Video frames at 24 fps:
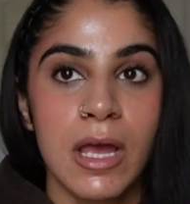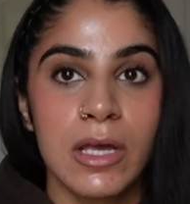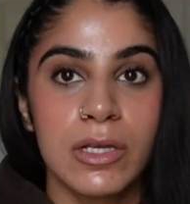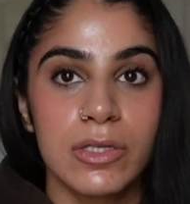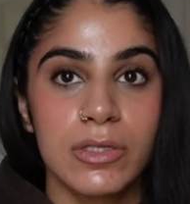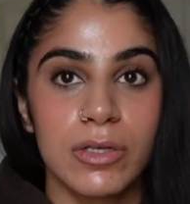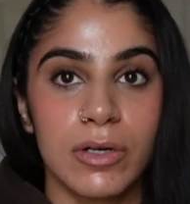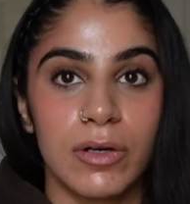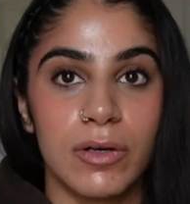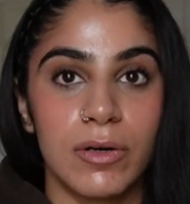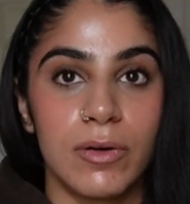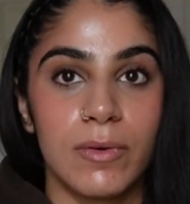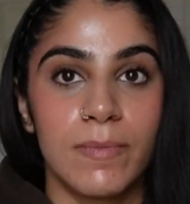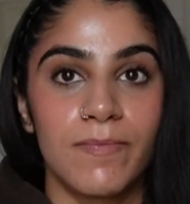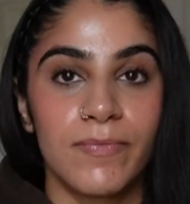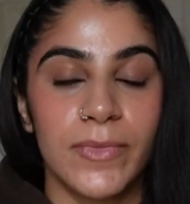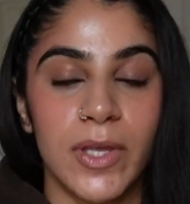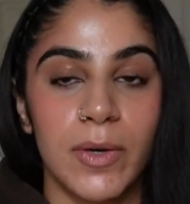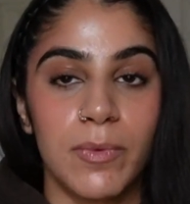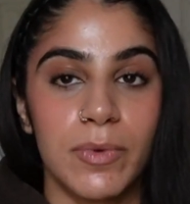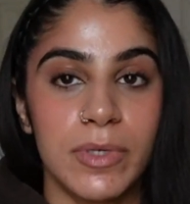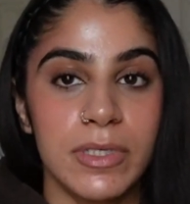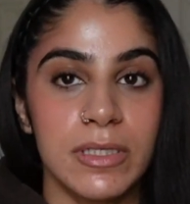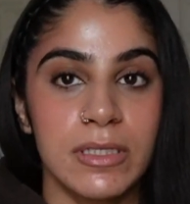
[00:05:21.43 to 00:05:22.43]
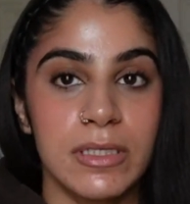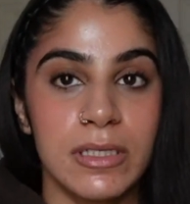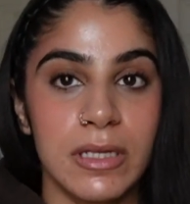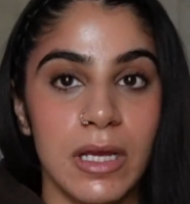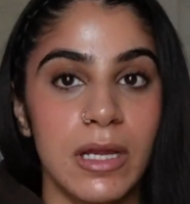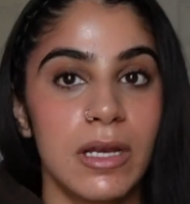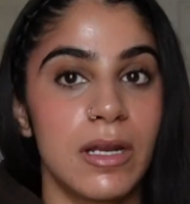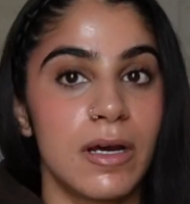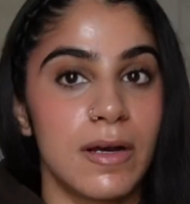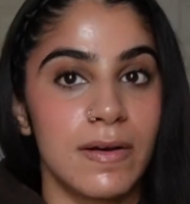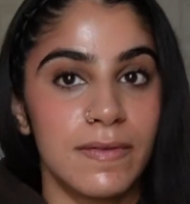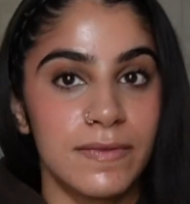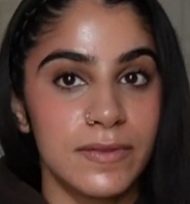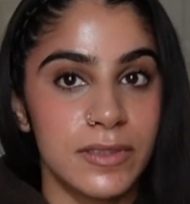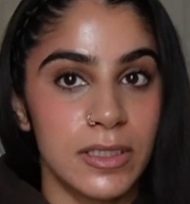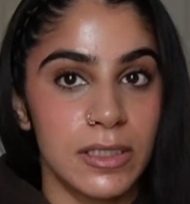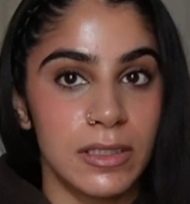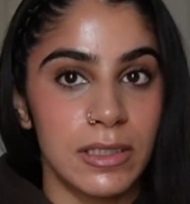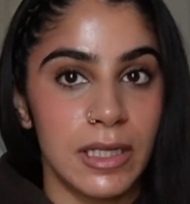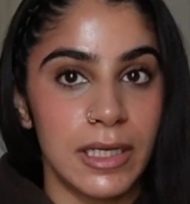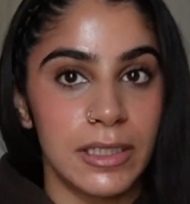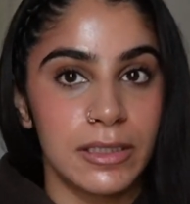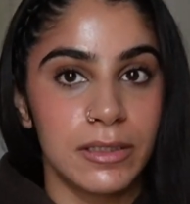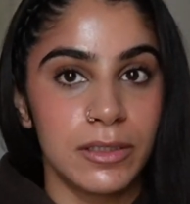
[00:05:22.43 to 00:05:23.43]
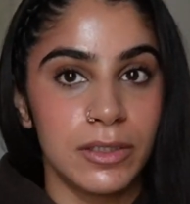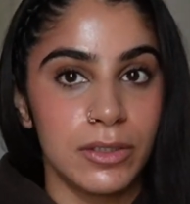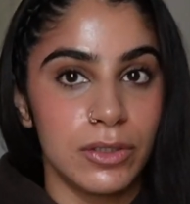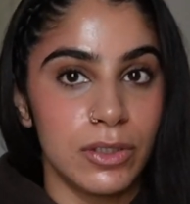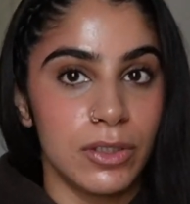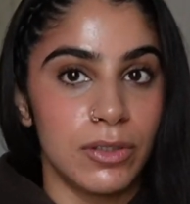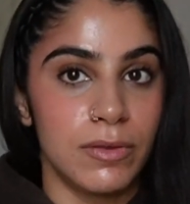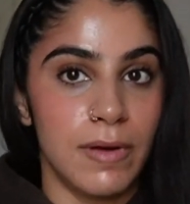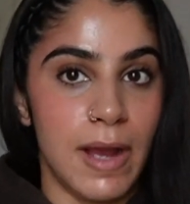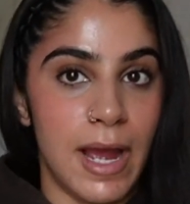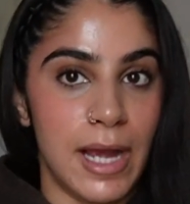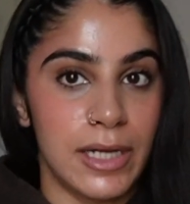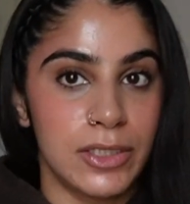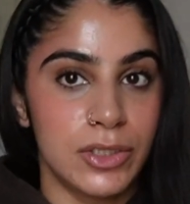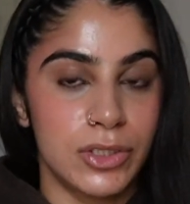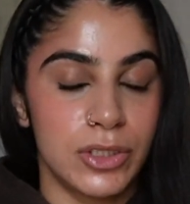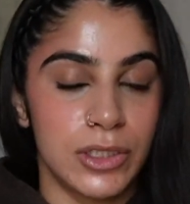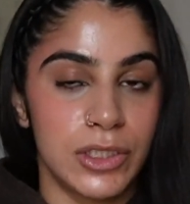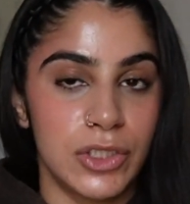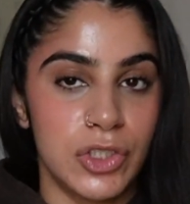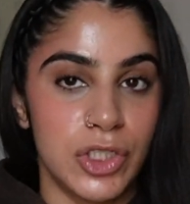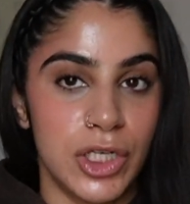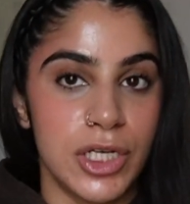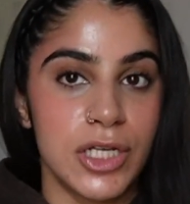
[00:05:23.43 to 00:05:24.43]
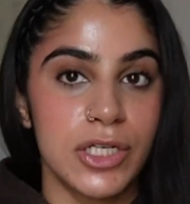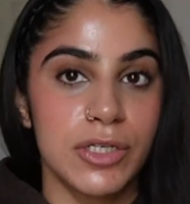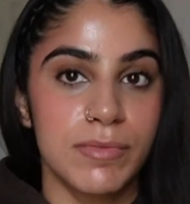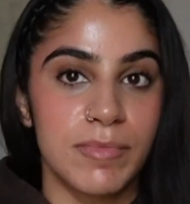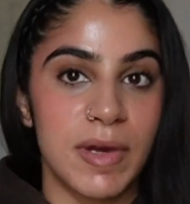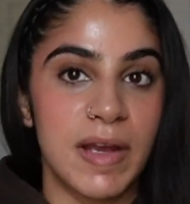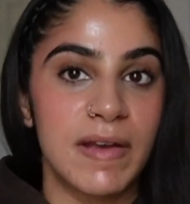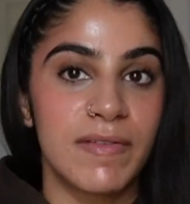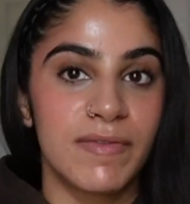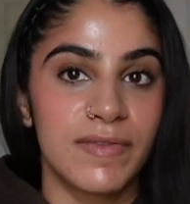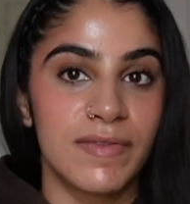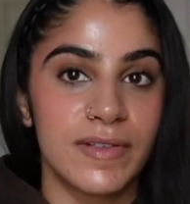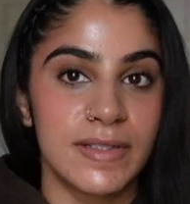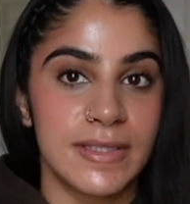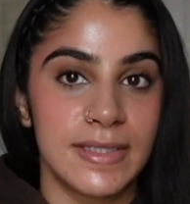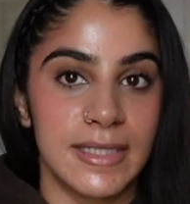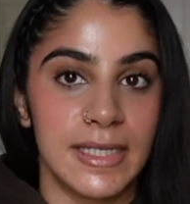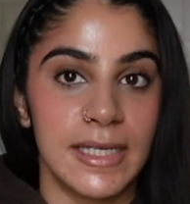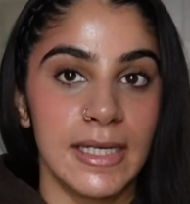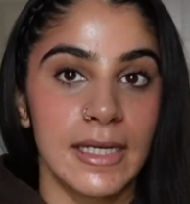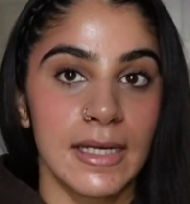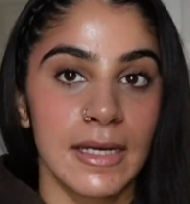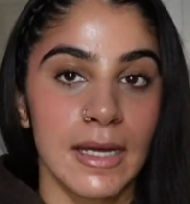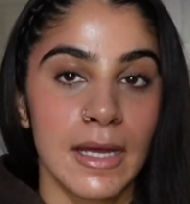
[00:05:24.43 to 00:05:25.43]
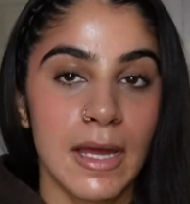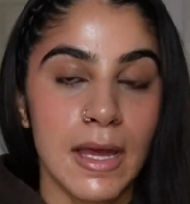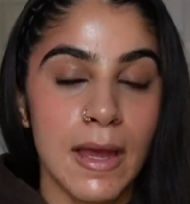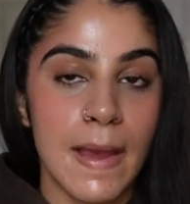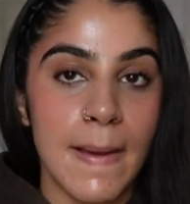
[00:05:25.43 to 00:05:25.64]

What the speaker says: So it wasn't enough to like, you know, actually change my physique,